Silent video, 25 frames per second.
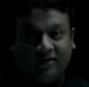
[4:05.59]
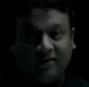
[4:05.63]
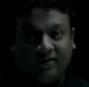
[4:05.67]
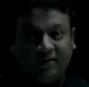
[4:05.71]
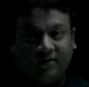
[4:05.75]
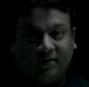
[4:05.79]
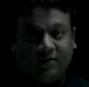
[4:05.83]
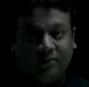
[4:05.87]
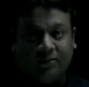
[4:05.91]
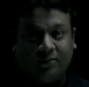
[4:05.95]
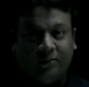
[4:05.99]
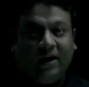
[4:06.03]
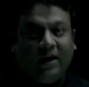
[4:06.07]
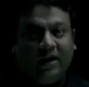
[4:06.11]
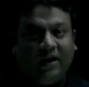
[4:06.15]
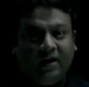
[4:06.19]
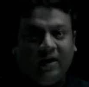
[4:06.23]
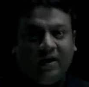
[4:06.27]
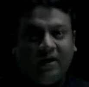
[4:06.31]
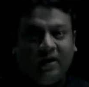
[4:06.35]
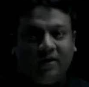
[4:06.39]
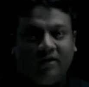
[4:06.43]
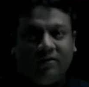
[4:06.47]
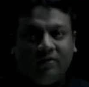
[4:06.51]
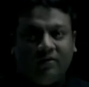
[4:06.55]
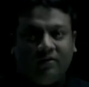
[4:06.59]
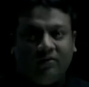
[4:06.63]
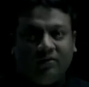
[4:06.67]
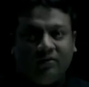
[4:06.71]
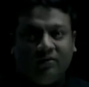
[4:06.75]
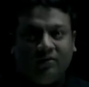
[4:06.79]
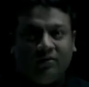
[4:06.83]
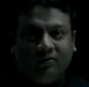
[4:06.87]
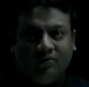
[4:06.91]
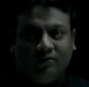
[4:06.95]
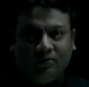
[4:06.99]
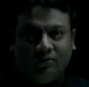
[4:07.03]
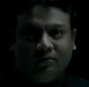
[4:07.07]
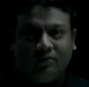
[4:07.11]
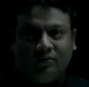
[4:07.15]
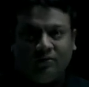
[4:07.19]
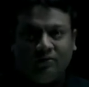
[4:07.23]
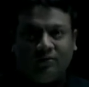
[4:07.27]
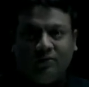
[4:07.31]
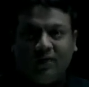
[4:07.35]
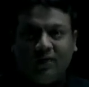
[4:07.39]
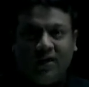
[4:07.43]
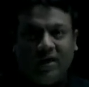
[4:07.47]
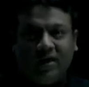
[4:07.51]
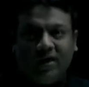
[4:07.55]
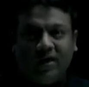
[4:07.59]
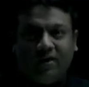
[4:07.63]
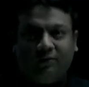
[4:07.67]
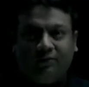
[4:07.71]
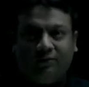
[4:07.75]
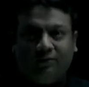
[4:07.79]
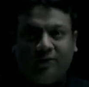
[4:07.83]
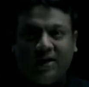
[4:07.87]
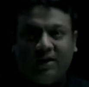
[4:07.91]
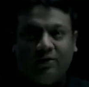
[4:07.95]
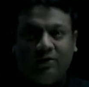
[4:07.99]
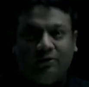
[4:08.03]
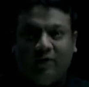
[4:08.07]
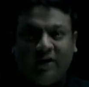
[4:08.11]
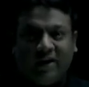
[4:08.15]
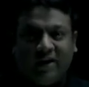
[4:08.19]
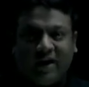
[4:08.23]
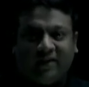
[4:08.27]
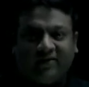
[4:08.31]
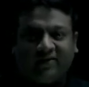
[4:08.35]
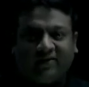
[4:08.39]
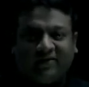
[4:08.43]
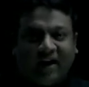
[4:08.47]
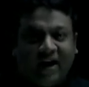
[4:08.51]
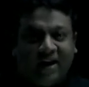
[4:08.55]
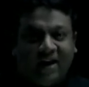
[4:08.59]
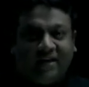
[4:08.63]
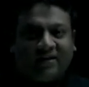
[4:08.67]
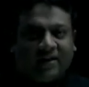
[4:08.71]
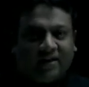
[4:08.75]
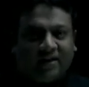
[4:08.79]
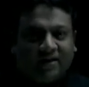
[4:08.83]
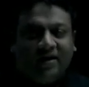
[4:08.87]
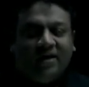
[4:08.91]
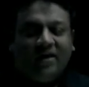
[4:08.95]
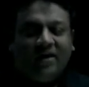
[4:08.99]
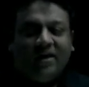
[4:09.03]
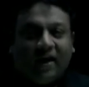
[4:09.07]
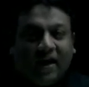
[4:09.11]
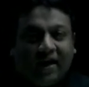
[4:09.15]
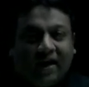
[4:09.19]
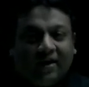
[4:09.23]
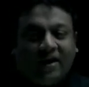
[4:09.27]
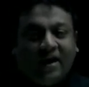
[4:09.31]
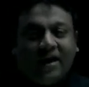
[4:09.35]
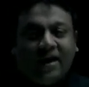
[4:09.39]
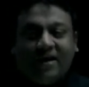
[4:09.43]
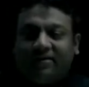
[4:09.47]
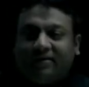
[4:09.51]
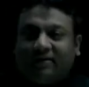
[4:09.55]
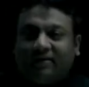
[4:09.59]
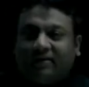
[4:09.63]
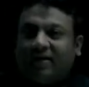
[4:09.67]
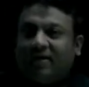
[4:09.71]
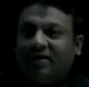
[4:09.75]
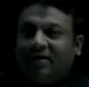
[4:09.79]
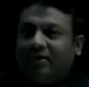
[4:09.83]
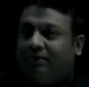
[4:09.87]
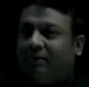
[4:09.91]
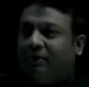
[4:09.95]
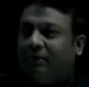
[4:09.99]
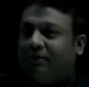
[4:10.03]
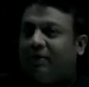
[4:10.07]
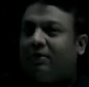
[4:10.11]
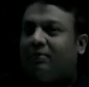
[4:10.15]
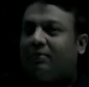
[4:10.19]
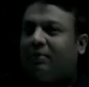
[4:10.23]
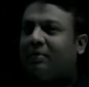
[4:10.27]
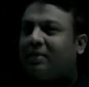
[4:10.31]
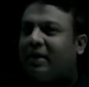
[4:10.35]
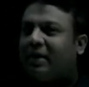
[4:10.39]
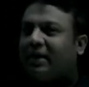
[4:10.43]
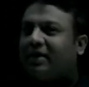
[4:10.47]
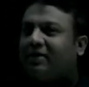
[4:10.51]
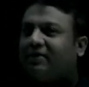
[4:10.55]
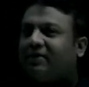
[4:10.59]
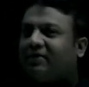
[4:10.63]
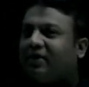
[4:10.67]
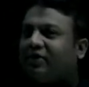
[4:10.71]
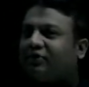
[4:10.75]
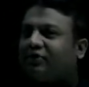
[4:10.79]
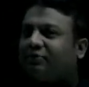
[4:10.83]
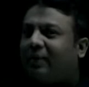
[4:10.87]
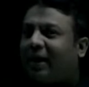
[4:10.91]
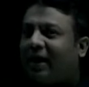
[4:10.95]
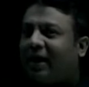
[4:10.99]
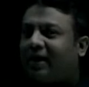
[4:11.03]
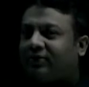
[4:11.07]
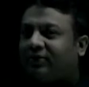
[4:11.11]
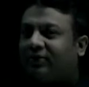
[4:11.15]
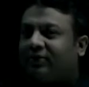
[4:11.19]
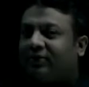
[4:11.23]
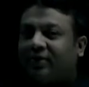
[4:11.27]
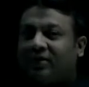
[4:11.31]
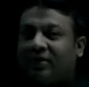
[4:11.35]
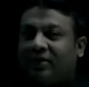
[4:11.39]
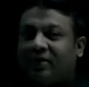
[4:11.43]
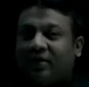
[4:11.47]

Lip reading: in the beginning, we feel very excited and hence we will be making such plans.